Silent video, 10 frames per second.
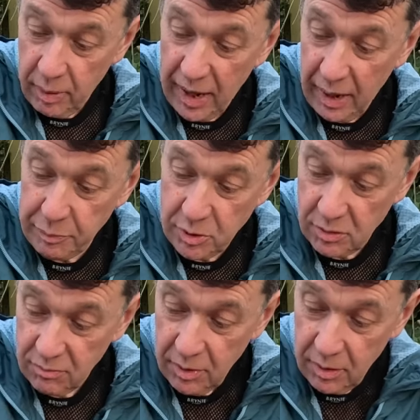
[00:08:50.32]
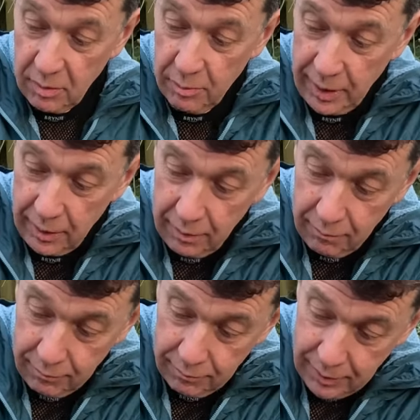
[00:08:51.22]
perhaps a bit
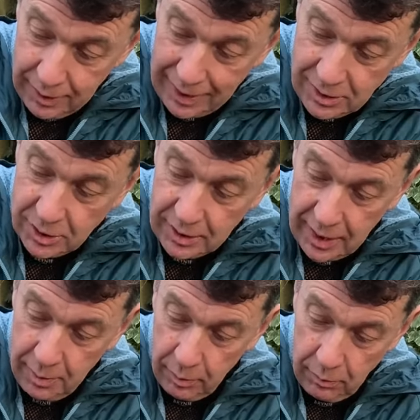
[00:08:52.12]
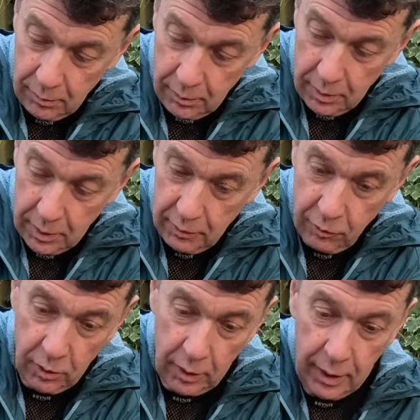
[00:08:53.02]
less stable, and you've
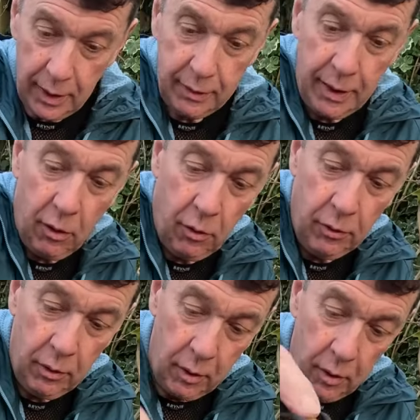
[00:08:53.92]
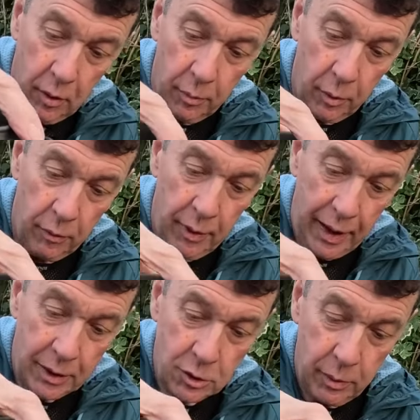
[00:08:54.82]
got to click that on. But
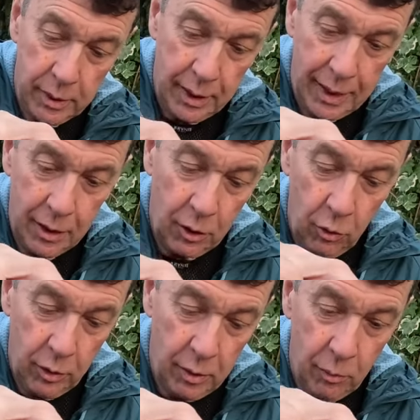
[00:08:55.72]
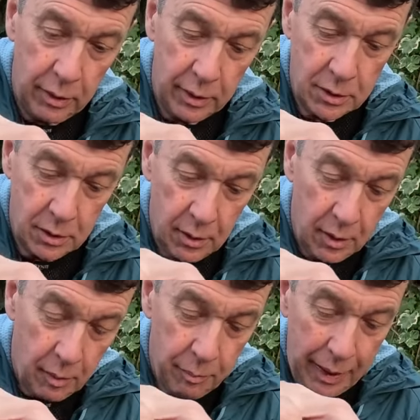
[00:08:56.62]
that, when you're kind of cooking with it,
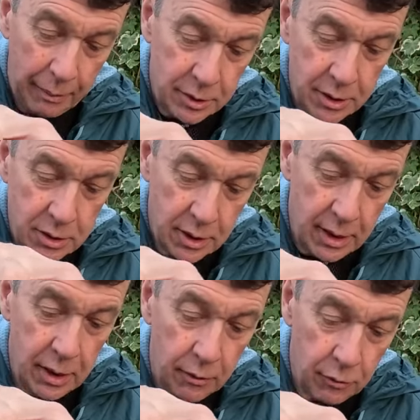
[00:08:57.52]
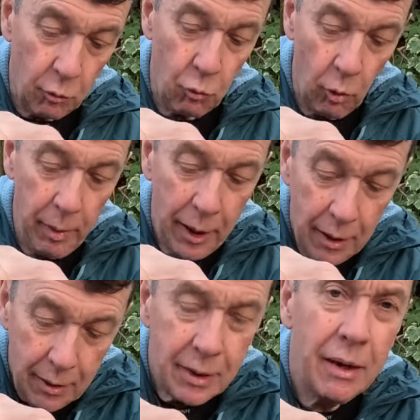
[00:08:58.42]
perhaps it's the rubber
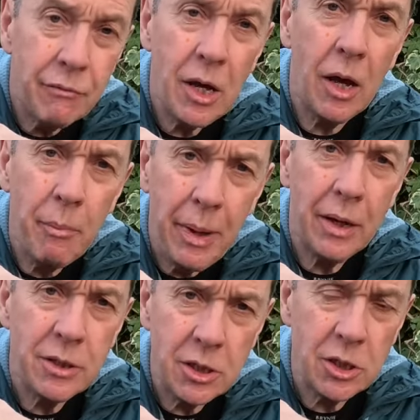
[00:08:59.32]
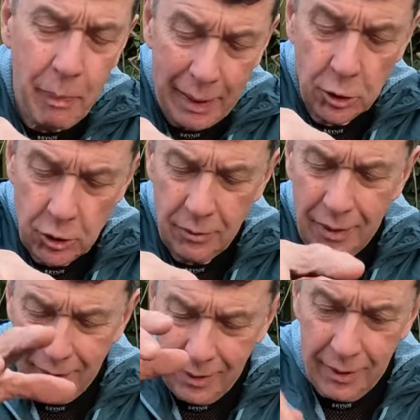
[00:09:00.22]
gives it a bit of suspension.
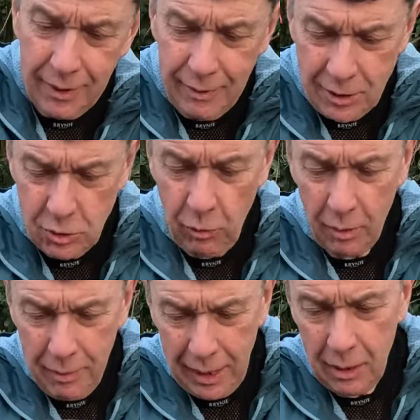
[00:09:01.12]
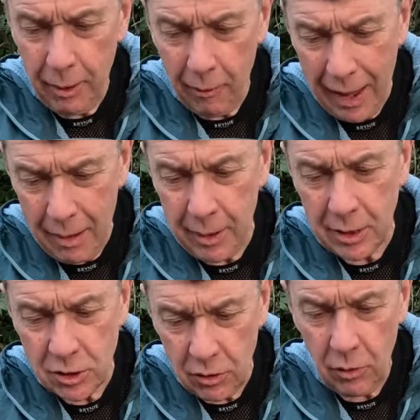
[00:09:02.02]
And this is what I mean about
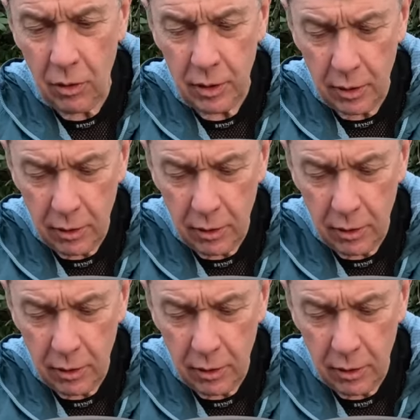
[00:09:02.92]
MSR, you